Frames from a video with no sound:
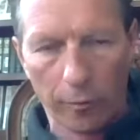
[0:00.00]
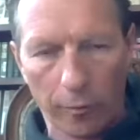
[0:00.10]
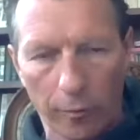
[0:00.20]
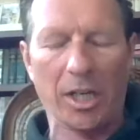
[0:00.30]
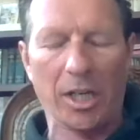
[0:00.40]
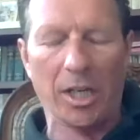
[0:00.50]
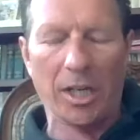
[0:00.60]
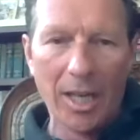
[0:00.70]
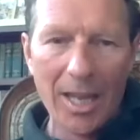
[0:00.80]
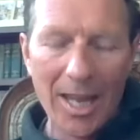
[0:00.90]
a lot of
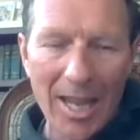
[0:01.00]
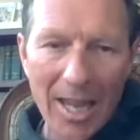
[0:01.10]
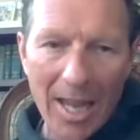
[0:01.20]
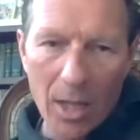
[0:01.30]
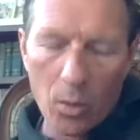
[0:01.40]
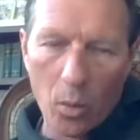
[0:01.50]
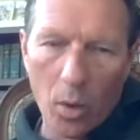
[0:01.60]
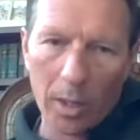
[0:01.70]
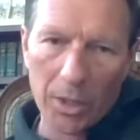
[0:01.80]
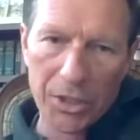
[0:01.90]
pulling and
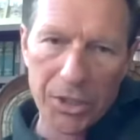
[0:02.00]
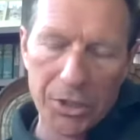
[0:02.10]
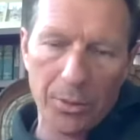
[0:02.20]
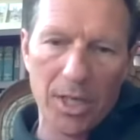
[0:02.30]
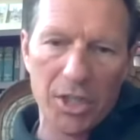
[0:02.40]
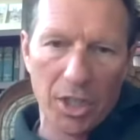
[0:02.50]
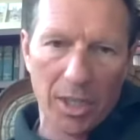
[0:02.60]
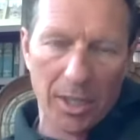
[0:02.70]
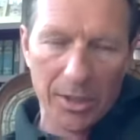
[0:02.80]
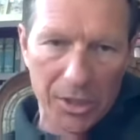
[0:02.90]
stretching and while
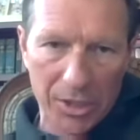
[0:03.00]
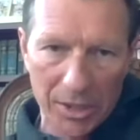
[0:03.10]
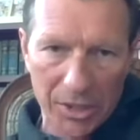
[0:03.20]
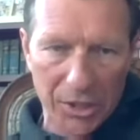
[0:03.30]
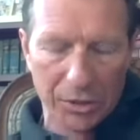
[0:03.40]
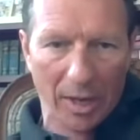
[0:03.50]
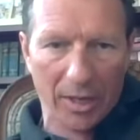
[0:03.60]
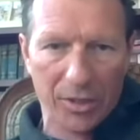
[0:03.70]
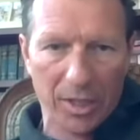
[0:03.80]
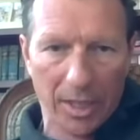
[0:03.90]
it's stretching it's,
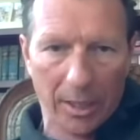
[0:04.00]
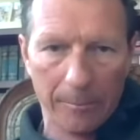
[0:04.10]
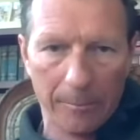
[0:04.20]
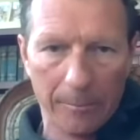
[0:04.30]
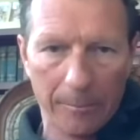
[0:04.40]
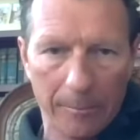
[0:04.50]
it's strengthening